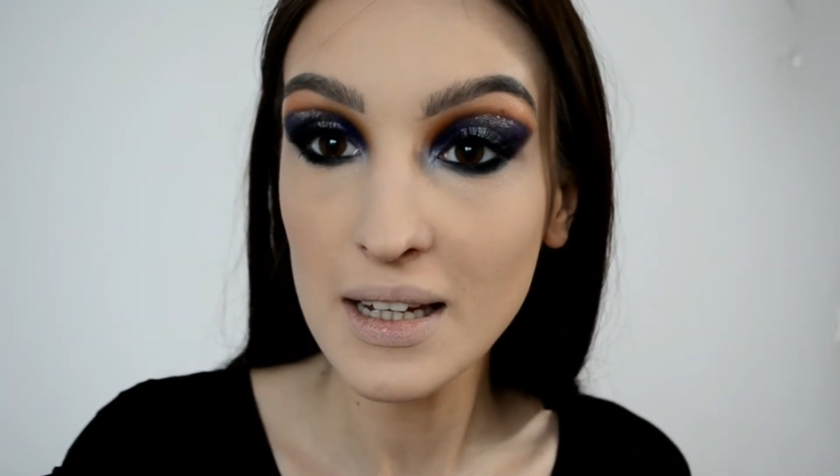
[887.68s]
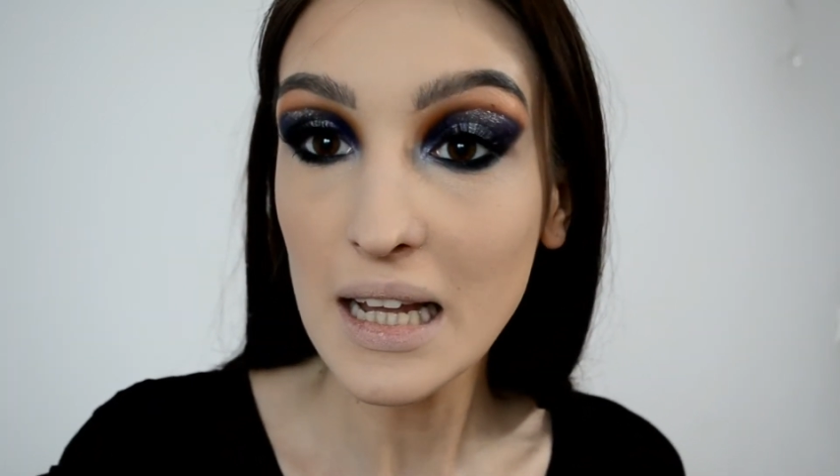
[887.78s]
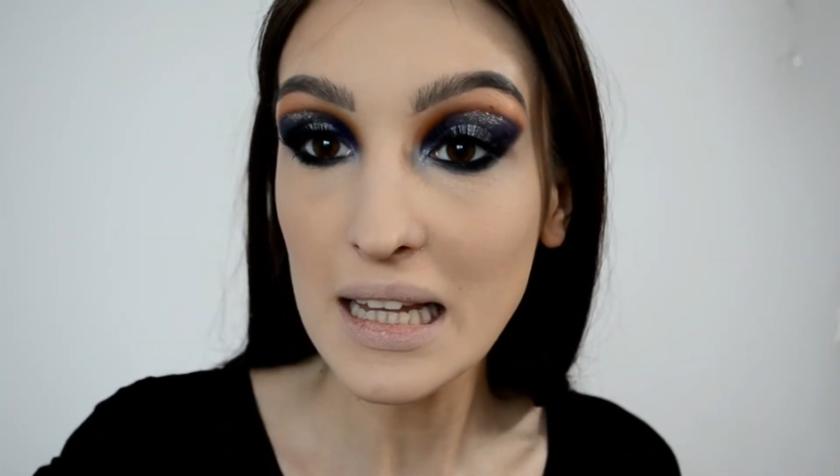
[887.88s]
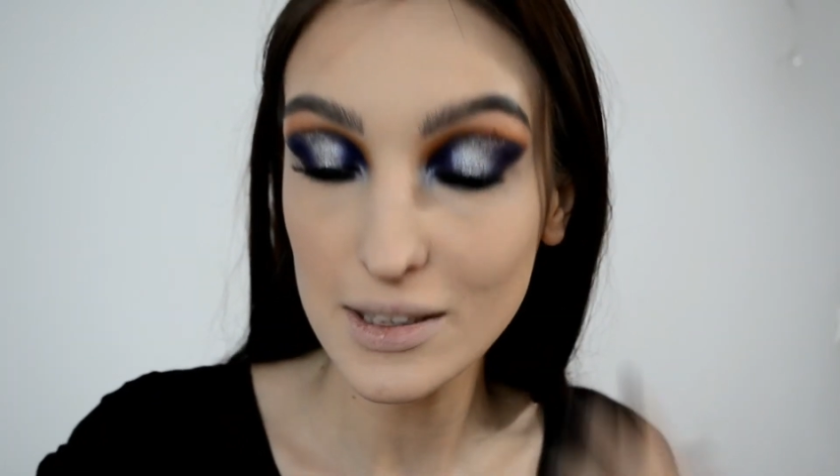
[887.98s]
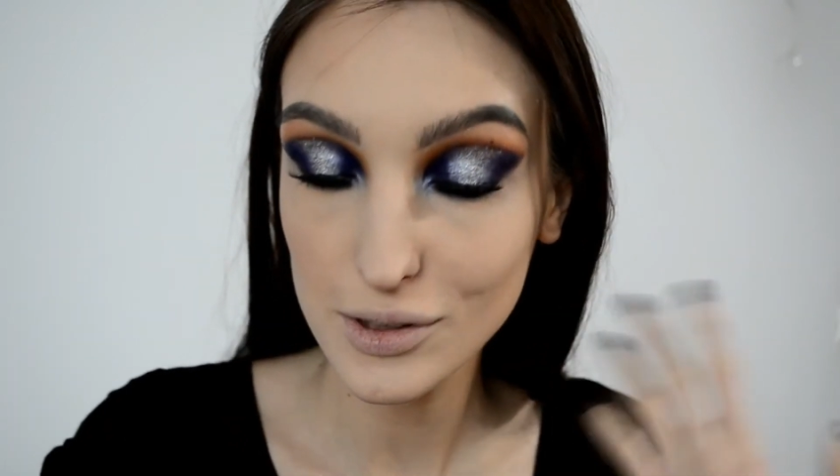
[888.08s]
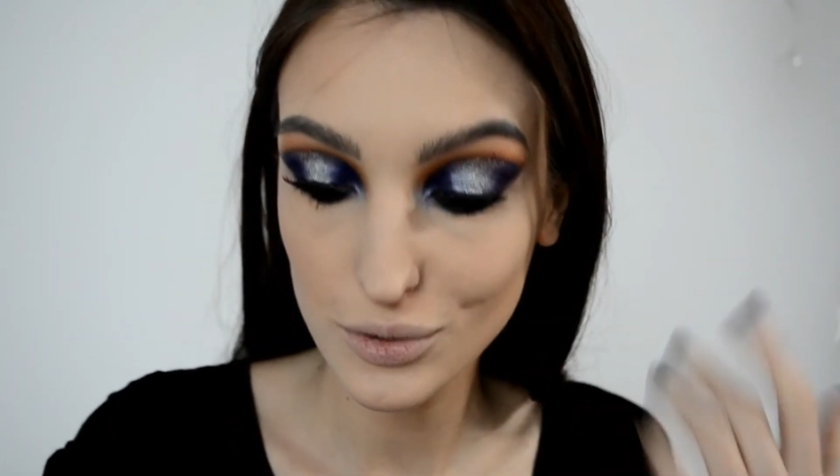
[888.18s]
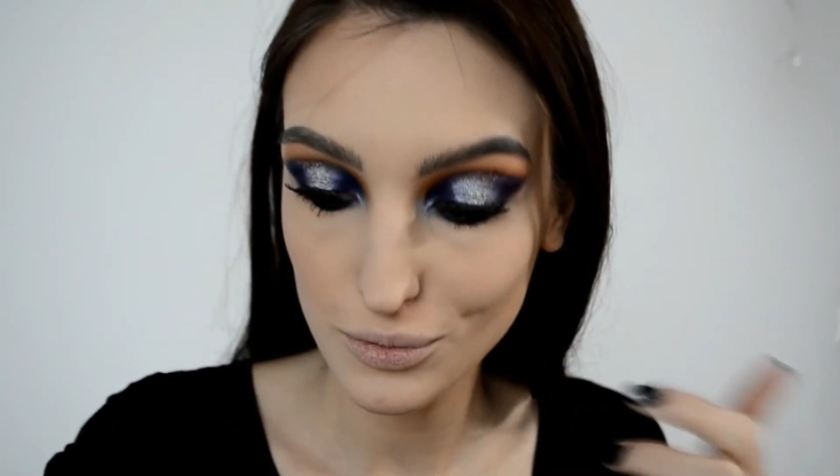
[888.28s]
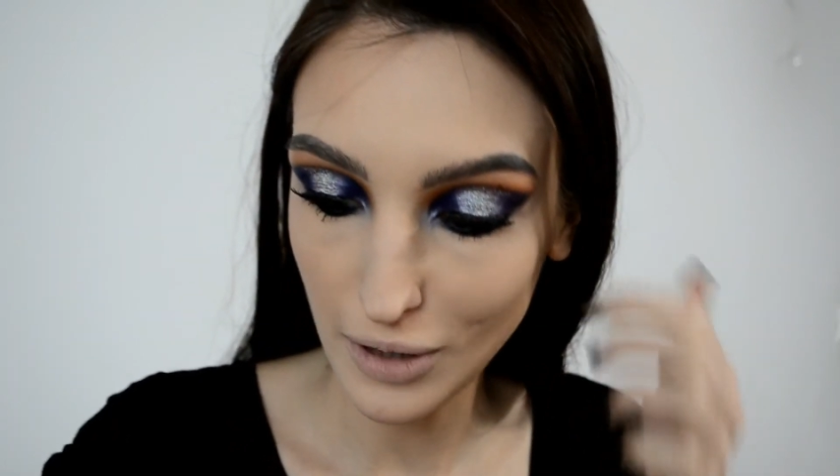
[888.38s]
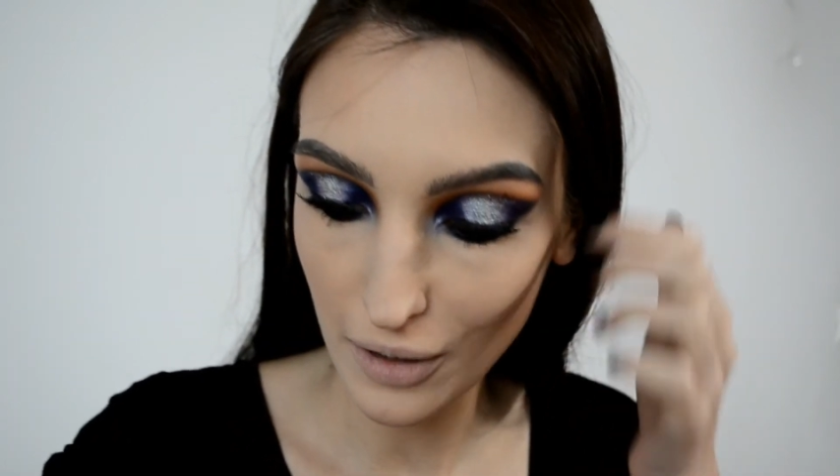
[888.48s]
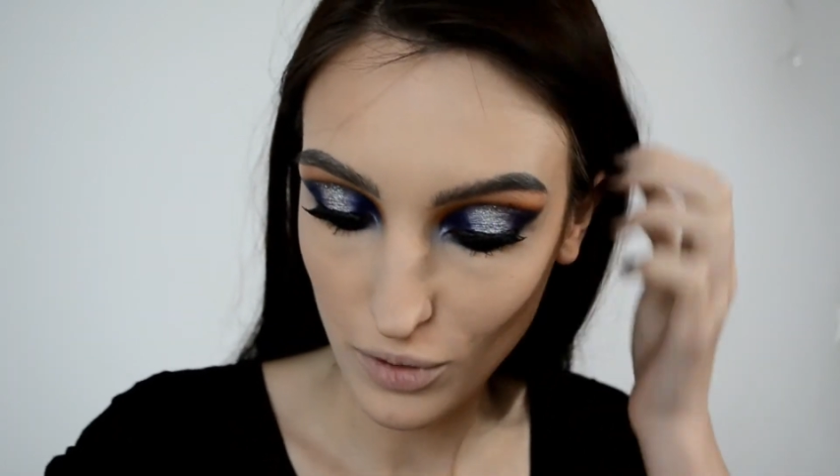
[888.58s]
let's do
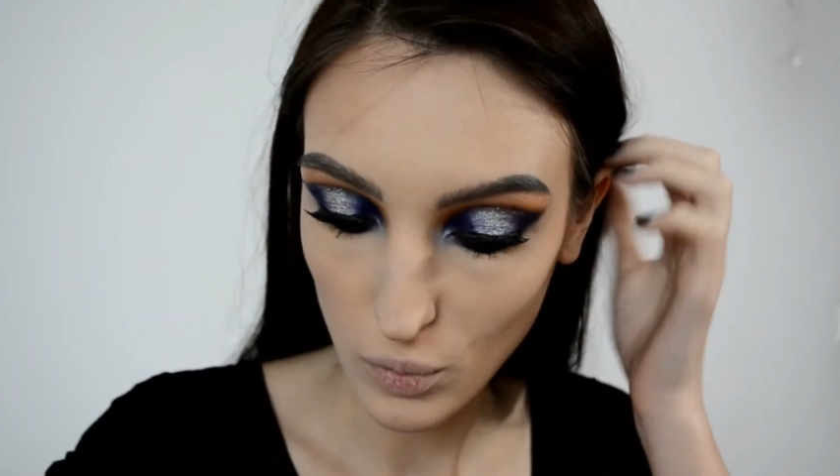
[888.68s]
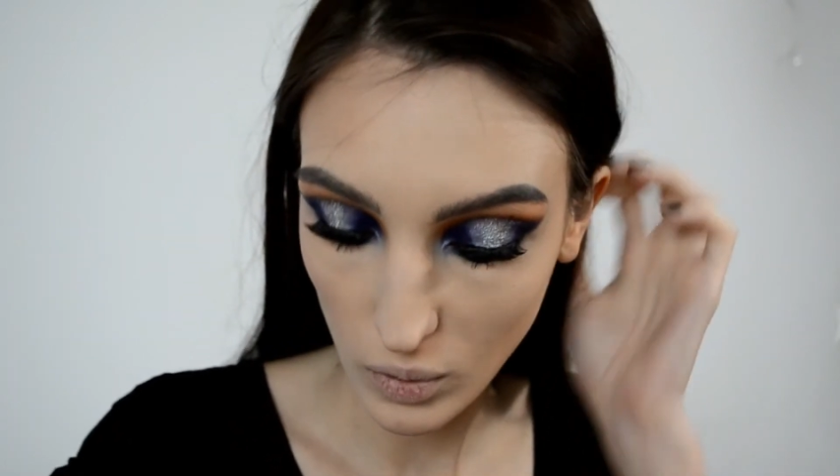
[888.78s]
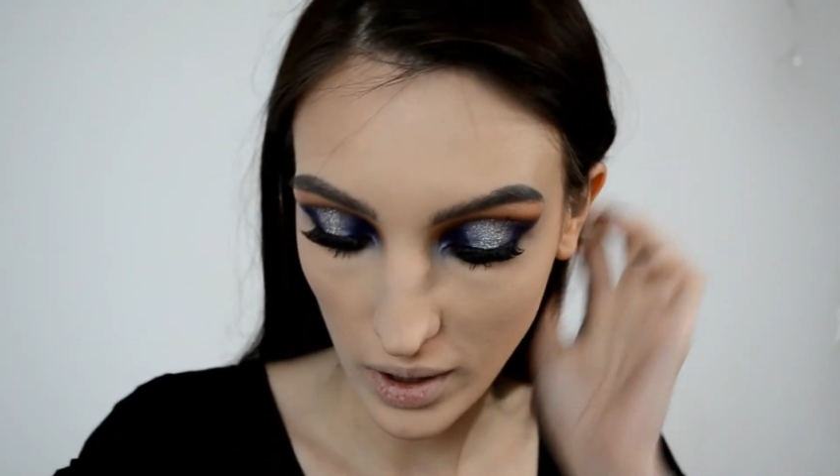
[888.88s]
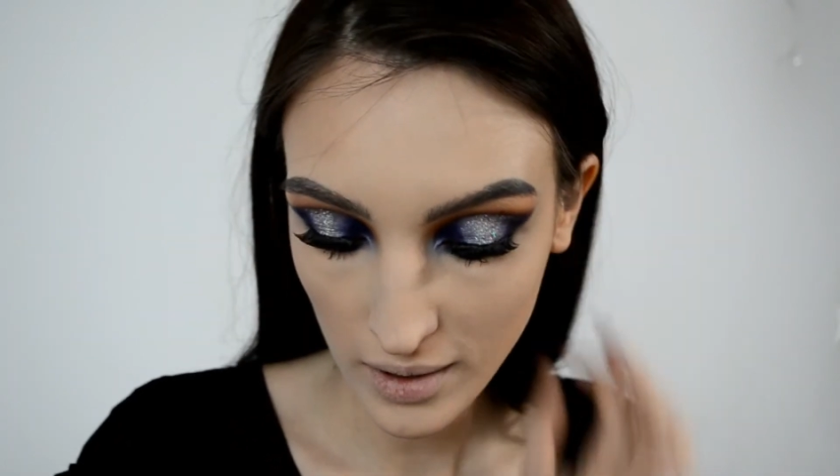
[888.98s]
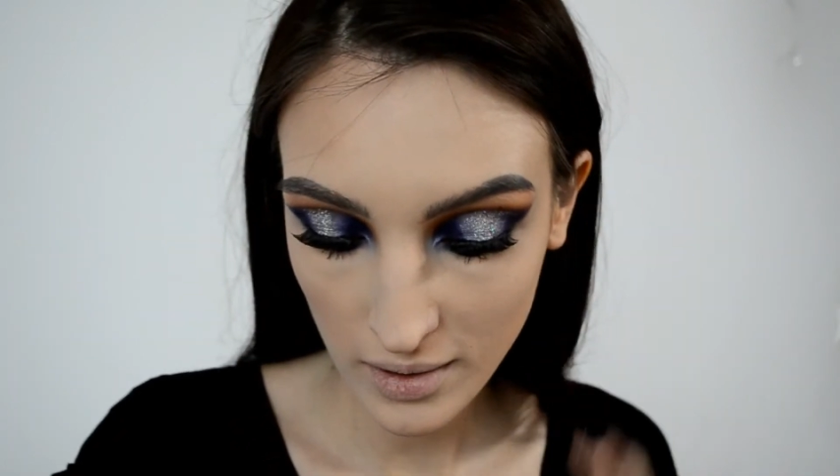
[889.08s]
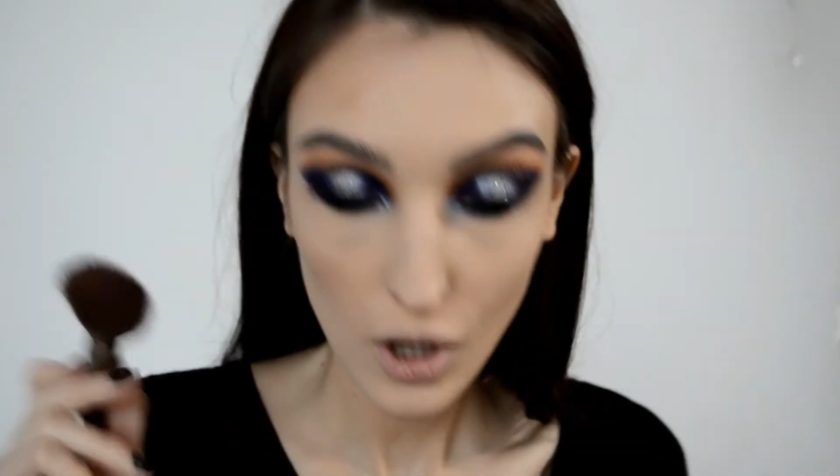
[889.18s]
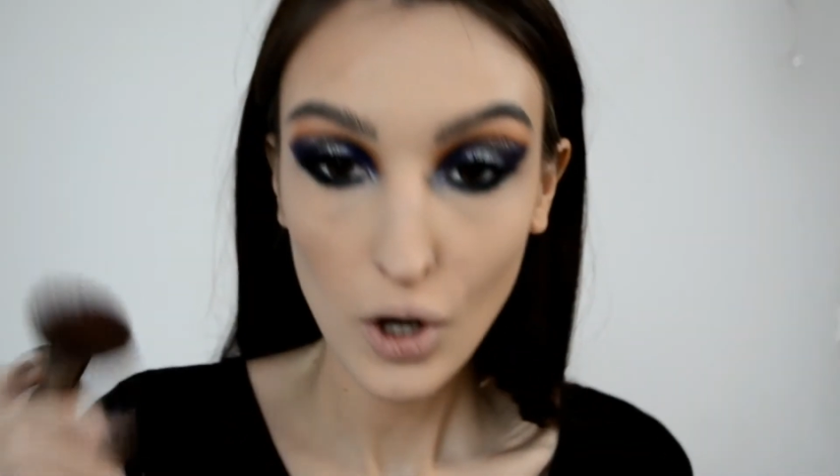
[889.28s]
the other one.